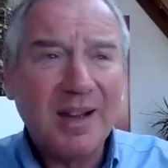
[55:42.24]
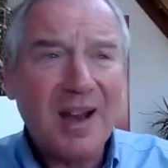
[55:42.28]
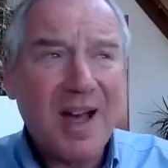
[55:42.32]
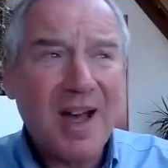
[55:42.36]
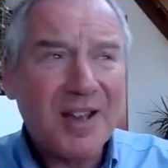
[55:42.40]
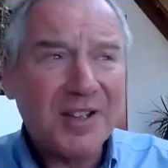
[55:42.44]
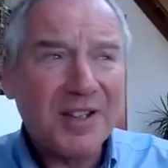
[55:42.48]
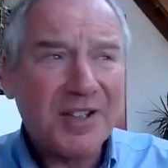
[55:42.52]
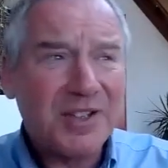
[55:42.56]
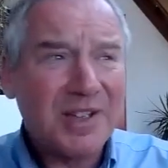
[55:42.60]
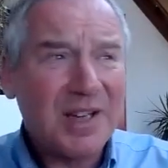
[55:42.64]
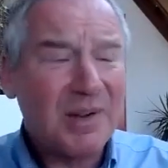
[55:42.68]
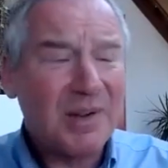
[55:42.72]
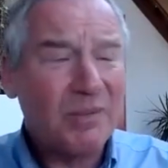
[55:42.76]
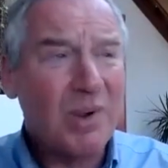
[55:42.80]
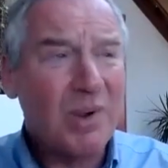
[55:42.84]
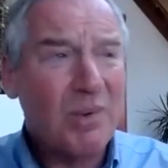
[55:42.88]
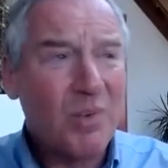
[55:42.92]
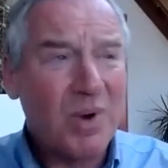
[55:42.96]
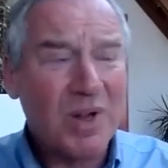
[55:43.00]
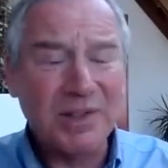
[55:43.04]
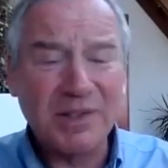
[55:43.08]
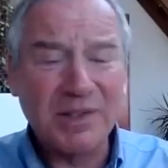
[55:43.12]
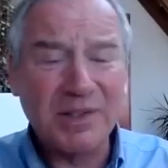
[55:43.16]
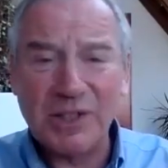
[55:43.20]
And the last
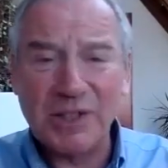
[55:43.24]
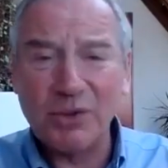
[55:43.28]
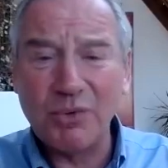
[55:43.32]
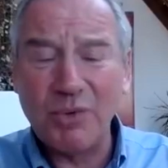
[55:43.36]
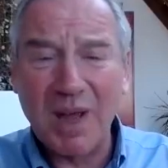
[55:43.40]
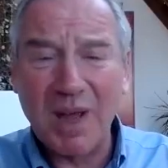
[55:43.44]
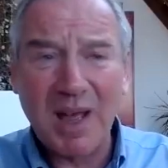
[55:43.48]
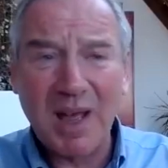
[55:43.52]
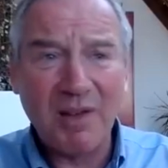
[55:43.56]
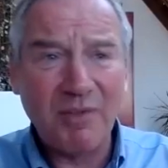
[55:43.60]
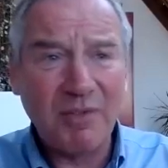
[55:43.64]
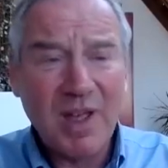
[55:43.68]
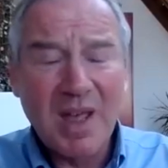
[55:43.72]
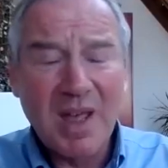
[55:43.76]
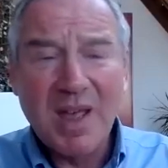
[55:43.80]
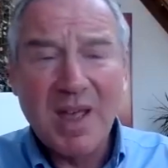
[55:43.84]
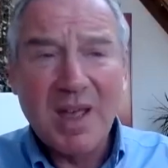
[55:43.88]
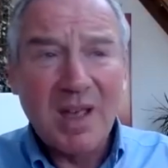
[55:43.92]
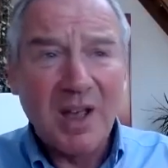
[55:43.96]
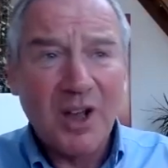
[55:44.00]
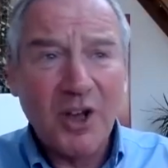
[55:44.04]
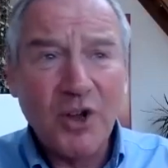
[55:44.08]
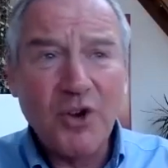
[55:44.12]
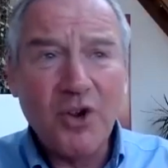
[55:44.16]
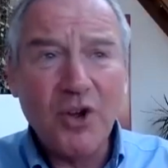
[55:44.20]
thing we want is to
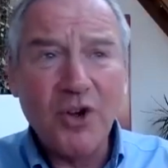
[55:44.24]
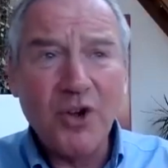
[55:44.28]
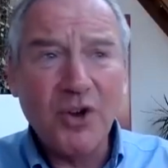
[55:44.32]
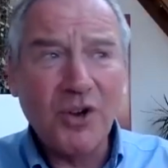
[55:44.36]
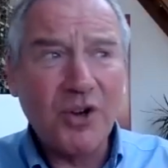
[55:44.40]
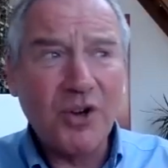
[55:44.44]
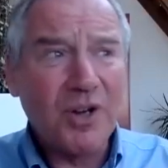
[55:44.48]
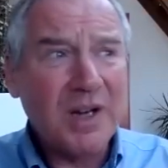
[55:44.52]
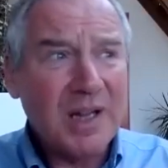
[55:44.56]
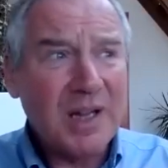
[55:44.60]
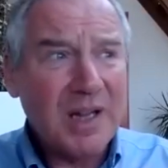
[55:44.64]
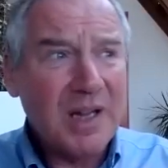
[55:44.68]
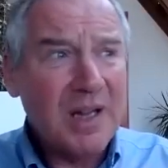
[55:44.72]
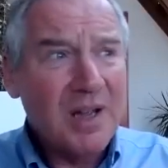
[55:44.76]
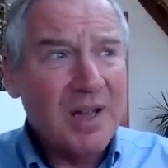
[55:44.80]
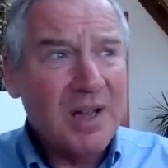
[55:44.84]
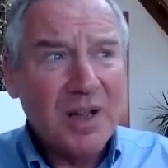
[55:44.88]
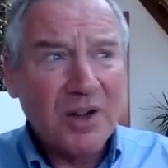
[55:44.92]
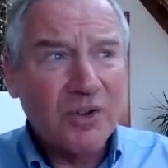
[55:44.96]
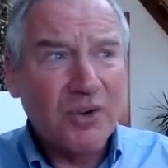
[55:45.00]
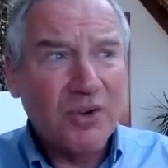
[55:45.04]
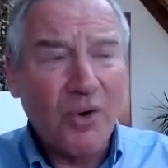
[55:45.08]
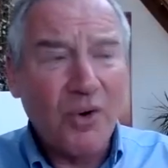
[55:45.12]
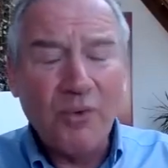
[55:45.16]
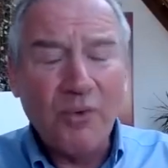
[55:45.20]
have an
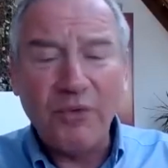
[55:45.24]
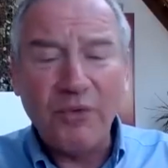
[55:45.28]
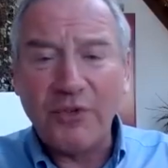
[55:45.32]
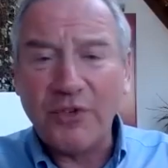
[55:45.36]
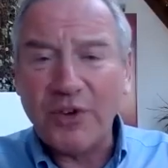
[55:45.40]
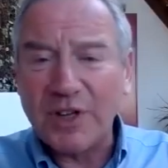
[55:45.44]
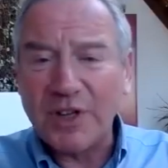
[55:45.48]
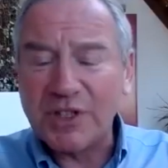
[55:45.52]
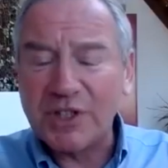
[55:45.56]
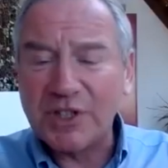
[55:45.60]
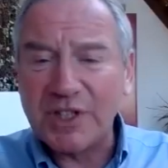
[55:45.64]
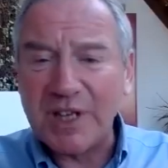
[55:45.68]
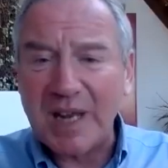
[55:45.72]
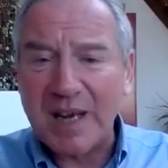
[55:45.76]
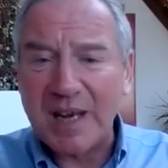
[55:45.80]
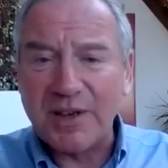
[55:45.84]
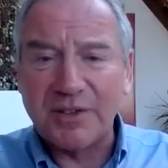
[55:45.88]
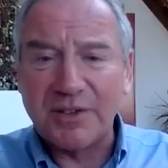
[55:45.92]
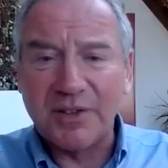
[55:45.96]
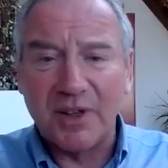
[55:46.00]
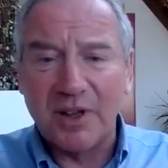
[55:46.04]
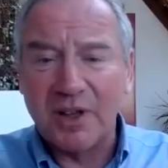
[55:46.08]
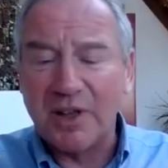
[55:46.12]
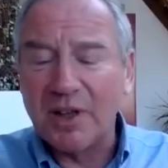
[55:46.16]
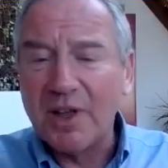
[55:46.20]
ugly conference
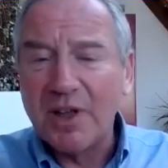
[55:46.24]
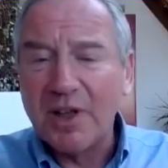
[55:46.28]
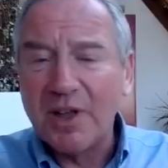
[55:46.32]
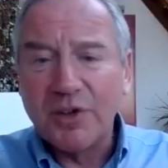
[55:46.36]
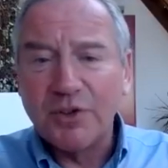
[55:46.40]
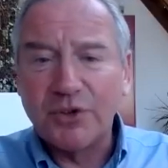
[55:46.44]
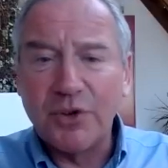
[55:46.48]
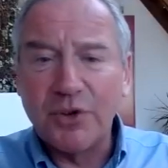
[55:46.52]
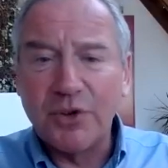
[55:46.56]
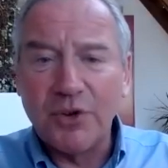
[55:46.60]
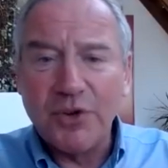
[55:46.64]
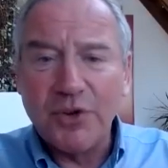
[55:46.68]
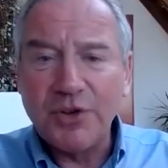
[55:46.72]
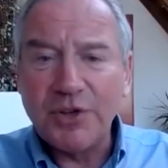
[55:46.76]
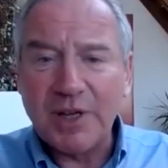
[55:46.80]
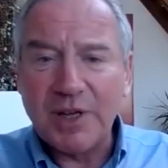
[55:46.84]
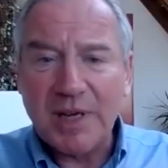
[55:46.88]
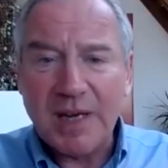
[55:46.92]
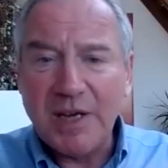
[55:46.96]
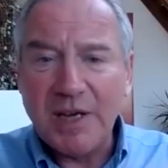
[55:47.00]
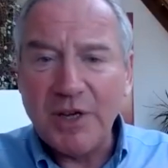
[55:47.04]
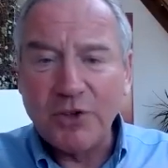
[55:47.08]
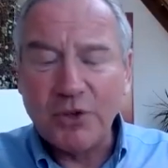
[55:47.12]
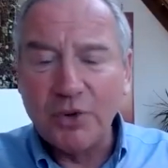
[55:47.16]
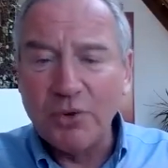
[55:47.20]
center
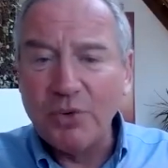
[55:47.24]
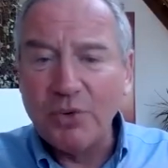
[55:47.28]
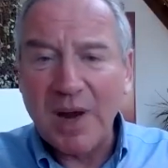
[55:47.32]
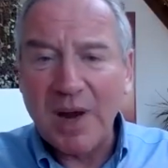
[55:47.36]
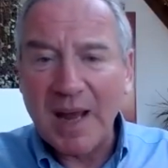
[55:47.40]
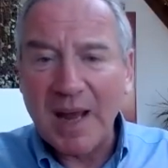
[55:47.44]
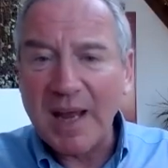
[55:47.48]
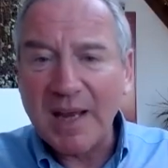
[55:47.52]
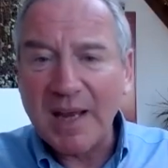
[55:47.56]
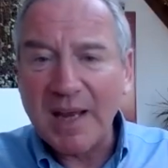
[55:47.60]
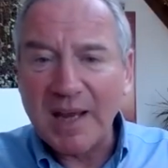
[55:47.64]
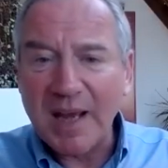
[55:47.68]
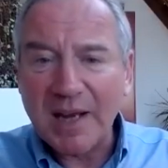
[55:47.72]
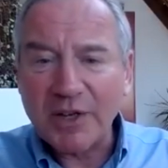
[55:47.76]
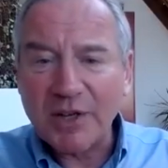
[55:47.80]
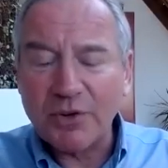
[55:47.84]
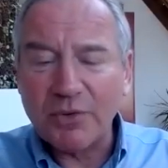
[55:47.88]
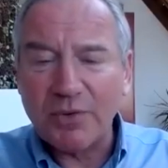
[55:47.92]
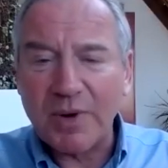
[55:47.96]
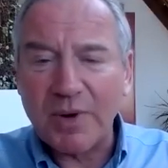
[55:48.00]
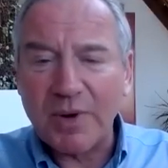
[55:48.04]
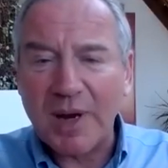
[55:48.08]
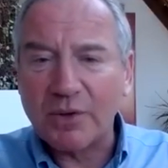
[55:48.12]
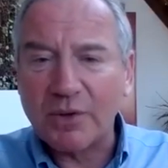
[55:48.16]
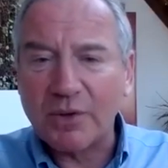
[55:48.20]
turned into a
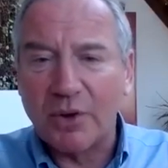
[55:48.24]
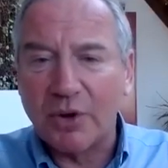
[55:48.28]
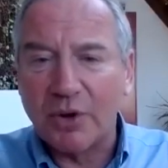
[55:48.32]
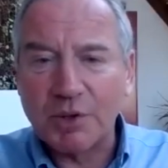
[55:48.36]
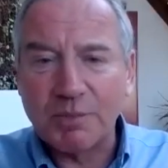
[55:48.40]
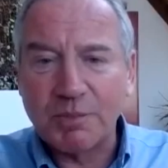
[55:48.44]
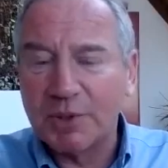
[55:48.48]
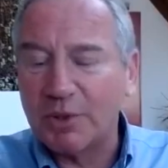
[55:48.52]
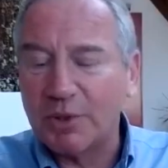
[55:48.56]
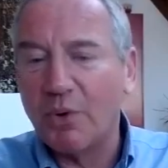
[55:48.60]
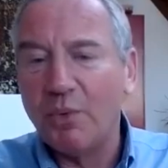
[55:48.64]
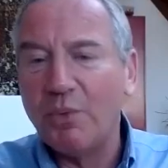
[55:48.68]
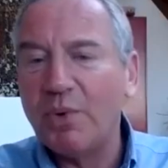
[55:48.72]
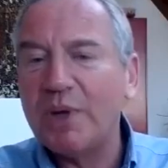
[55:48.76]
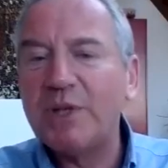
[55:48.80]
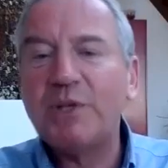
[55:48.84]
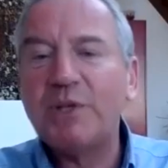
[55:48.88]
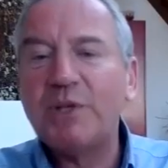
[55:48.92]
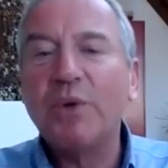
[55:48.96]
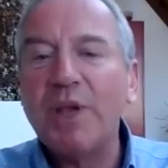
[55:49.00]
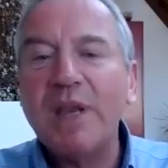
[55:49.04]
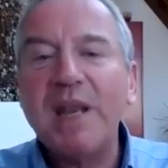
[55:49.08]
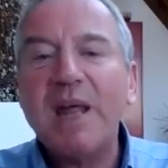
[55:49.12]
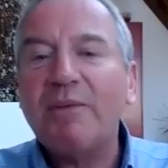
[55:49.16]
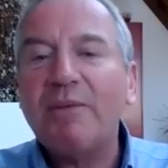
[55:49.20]
cataract hospital,
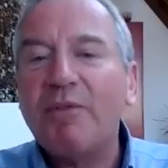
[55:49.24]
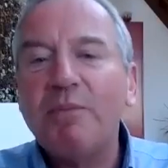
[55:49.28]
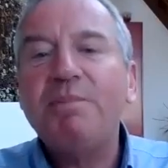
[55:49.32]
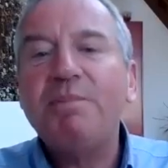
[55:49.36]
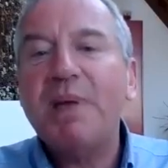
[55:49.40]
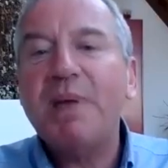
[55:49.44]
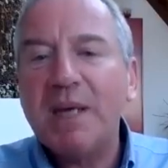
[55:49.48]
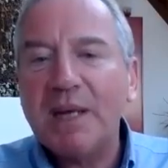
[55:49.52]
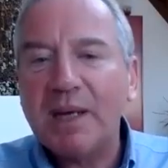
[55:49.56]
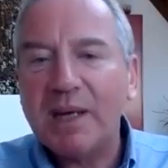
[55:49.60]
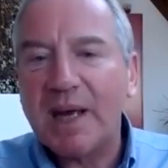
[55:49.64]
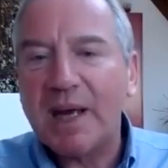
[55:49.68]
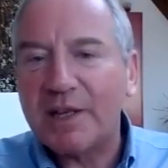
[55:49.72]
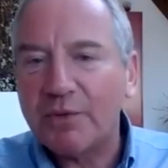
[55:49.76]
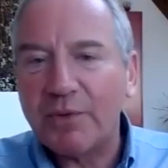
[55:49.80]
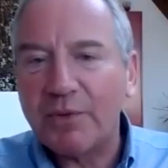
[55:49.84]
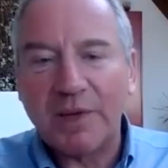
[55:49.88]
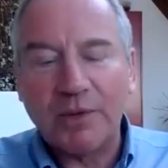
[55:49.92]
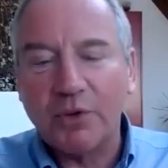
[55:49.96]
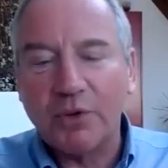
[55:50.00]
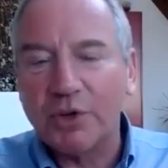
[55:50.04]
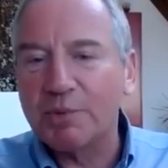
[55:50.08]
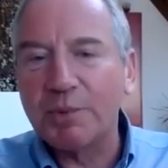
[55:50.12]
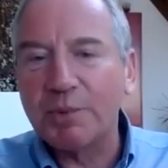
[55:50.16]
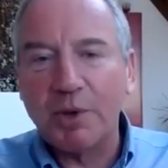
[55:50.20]
which will never be a
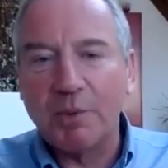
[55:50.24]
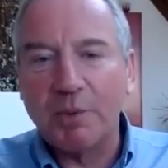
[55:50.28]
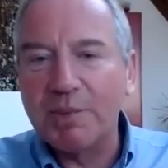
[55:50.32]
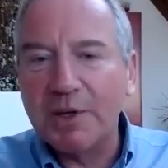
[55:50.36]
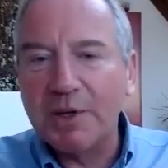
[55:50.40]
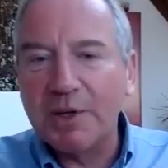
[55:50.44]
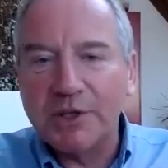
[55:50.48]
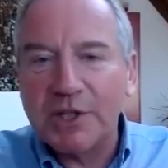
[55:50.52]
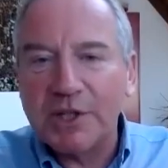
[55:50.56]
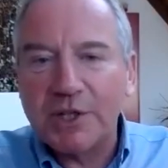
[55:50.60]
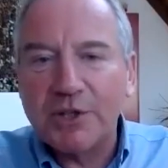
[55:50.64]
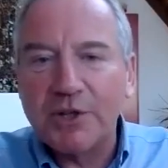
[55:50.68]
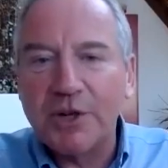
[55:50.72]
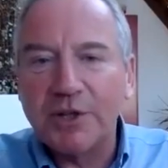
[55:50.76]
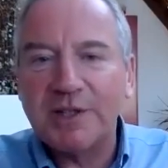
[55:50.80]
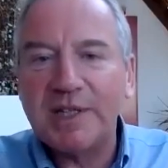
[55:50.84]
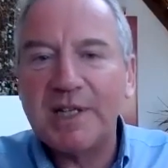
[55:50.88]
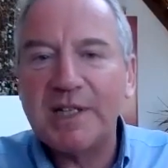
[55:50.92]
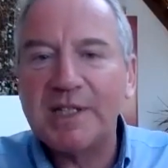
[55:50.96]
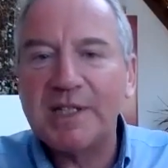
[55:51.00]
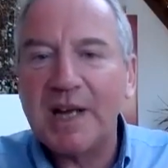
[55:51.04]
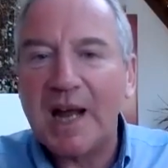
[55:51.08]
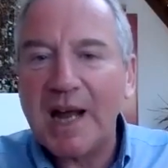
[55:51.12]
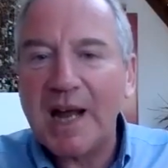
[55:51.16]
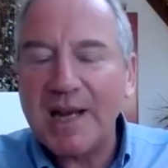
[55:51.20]
cataract hospital because it's
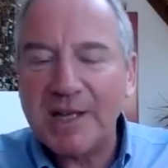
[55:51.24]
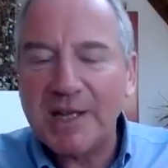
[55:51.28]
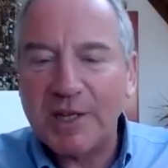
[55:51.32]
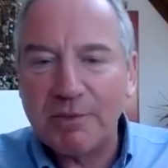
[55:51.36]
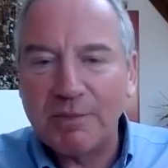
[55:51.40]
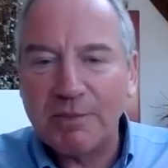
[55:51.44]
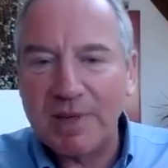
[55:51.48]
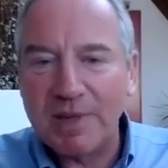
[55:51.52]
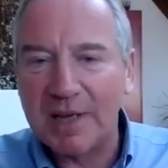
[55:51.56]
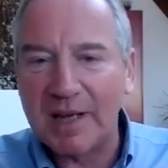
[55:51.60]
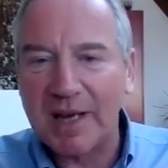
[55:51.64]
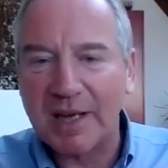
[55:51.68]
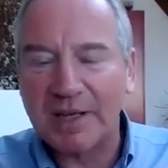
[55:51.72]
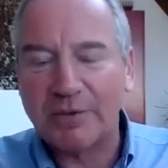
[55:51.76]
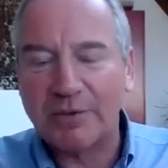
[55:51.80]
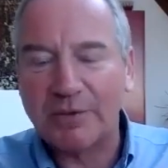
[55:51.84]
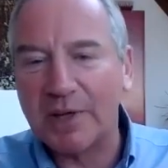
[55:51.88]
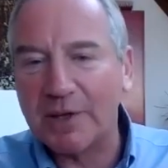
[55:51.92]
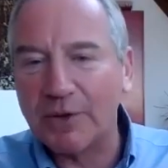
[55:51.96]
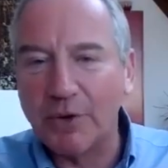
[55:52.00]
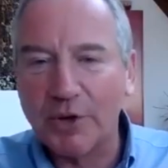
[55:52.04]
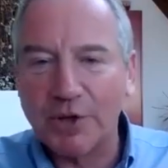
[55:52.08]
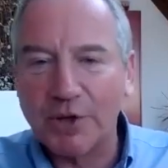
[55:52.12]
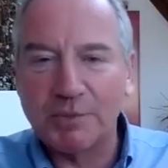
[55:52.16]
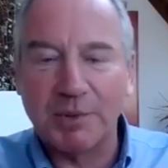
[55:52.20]
not designed to be a
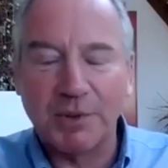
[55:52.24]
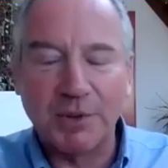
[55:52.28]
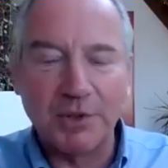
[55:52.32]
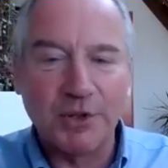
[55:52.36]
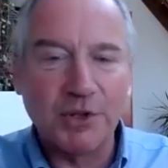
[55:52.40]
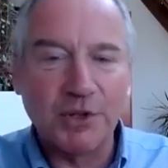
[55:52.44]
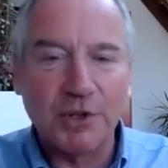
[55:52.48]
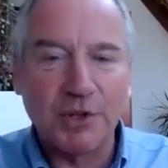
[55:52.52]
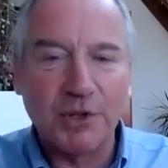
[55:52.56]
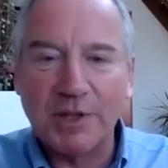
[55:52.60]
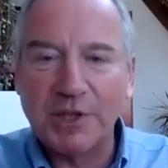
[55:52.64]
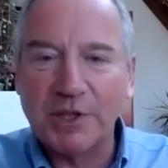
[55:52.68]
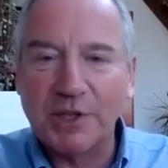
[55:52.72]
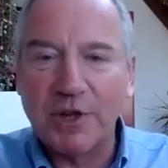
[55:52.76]
cataract hospital.